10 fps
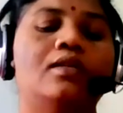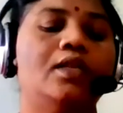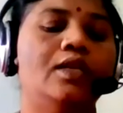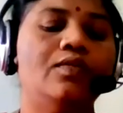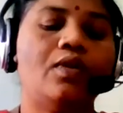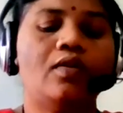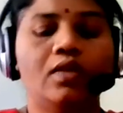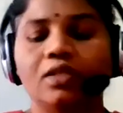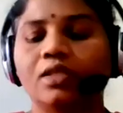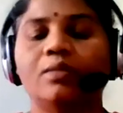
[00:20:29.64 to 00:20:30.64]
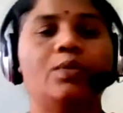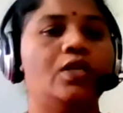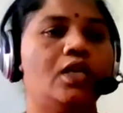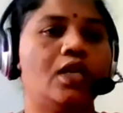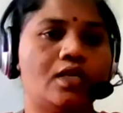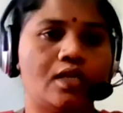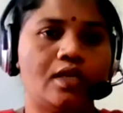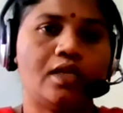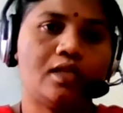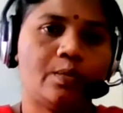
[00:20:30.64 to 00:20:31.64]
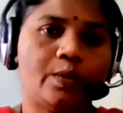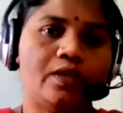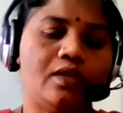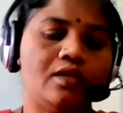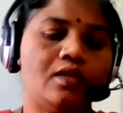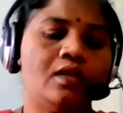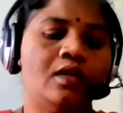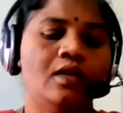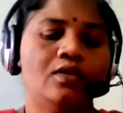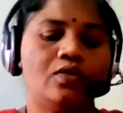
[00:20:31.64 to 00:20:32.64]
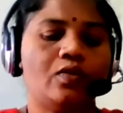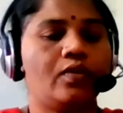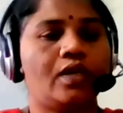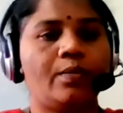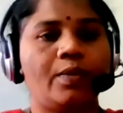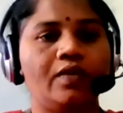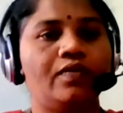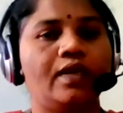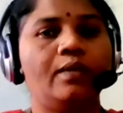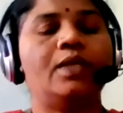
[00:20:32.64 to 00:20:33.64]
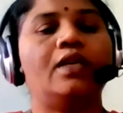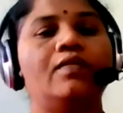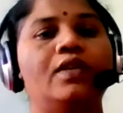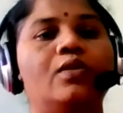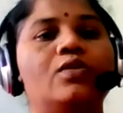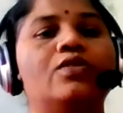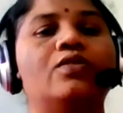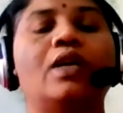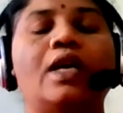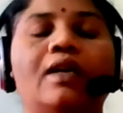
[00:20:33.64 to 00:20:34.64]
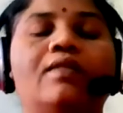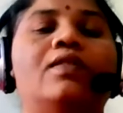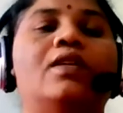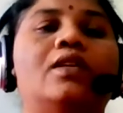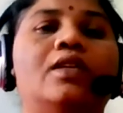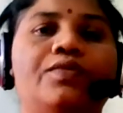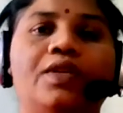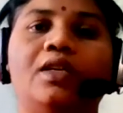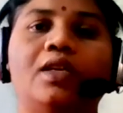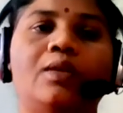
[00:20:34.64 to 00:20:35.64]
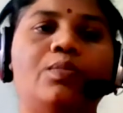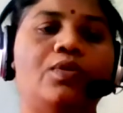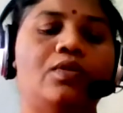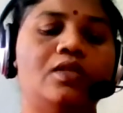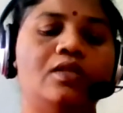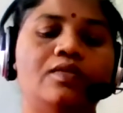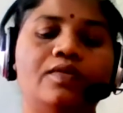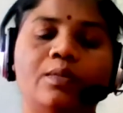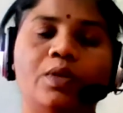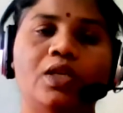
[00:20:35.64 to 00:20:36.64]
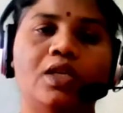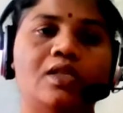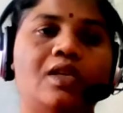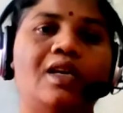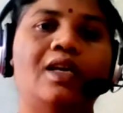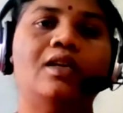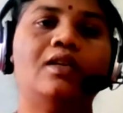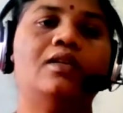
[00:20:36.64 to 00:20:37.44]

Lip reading: involved in the communication experience. So apart from that, we also have a different typology of communication, like